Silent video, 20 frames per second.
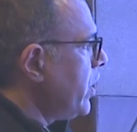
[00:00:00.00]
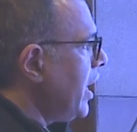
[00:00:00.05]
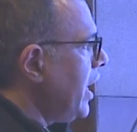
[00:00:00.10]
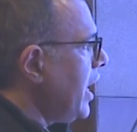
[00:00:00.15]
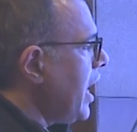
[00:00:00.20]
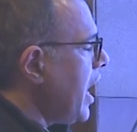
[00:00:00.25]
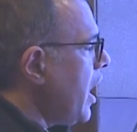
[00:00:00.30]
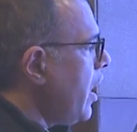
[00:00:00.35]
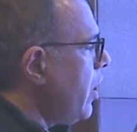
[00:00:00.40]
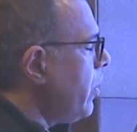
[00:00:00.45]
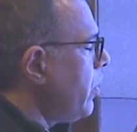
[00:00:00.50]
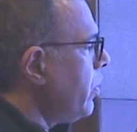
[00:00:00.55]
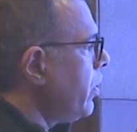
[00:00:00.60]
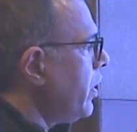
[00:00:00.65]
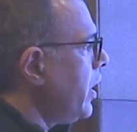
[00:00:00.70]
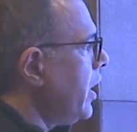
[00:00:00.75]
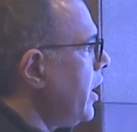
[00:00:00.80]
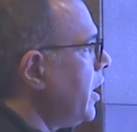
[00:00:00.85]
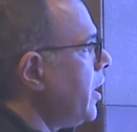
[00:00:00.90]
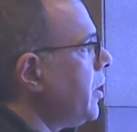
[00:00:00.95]
allow
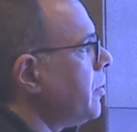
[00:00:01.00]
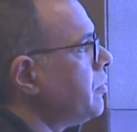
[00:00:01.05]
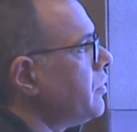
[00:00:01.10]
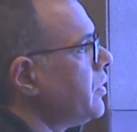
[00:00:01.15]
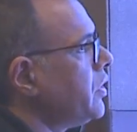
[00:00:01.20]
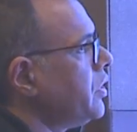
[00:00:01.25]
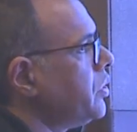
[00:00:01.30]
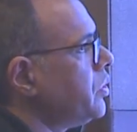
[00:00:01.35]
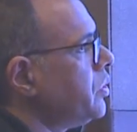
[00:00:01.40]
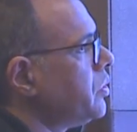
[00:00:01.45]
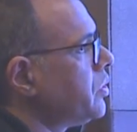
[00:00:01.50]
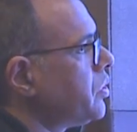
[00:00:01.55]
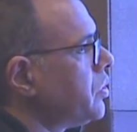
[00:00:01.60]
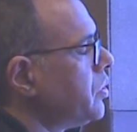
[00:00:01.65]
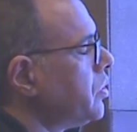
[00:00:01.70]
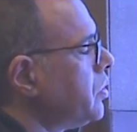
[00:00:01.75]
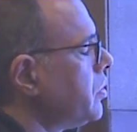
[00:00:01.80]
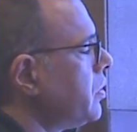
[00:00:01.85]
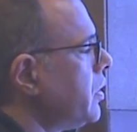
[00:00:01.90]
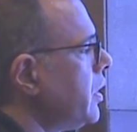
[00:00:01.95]
you
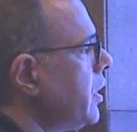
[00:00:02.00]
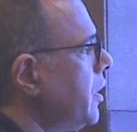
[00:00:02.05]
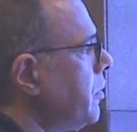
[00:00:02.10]
to